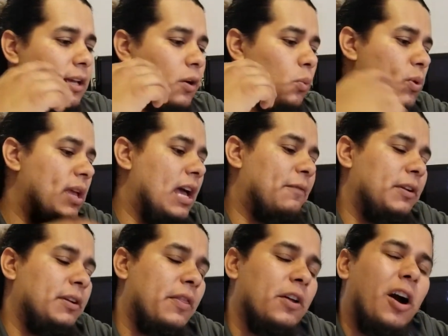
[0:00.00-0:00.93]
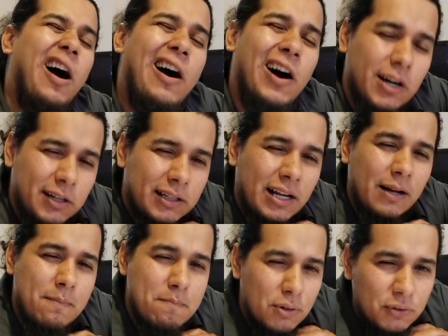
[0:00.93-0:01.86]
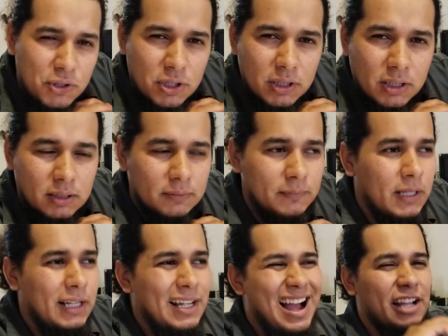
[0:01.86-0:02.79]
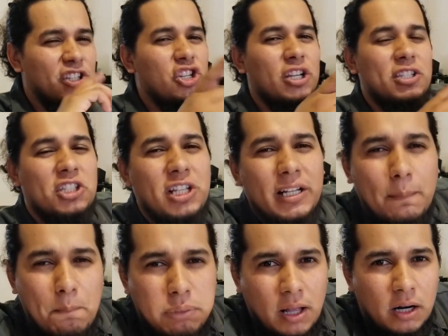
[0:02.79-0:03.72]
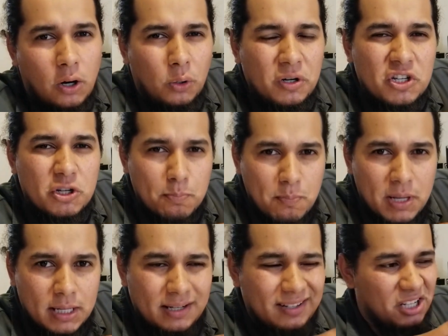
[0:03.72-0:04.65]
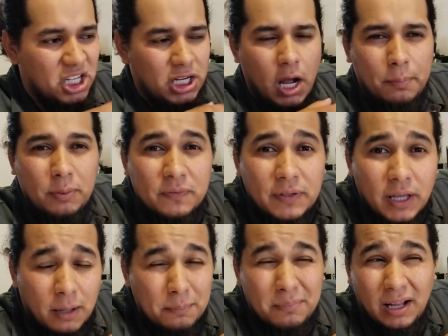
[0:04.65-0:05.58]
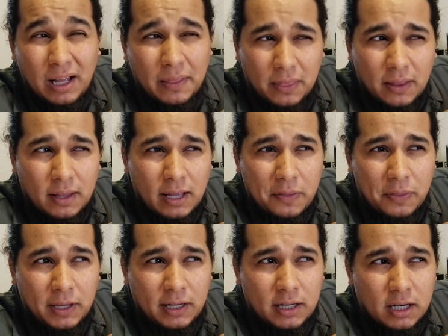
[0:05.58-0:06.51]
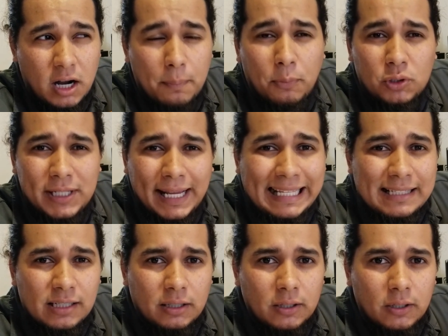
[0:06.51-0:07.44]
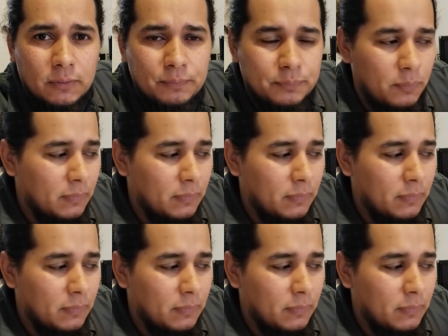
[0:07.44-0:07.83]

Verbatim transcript: We have another hard kombucha. I just did a blood orange mint a couple, uh, I think, a couple days ago.